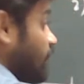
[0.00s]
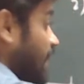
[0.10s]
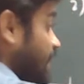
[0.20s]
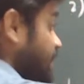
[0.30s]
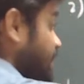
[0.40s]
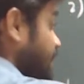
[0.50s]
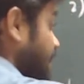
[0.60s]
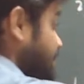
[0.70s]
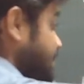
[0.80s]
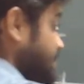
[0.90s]

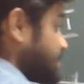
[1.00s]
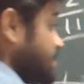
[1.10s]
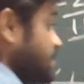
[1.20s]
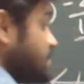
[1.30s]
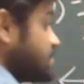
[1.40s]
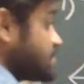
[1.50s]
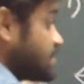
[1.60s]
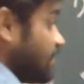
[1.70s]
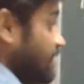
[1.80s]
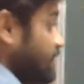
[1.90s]
5, 6,
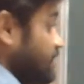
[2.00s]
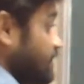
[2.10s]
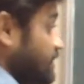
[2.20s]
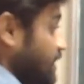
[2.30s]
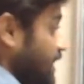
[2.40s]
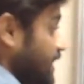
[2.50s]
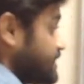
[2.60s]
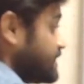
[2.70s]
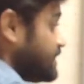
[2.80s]
7, 8,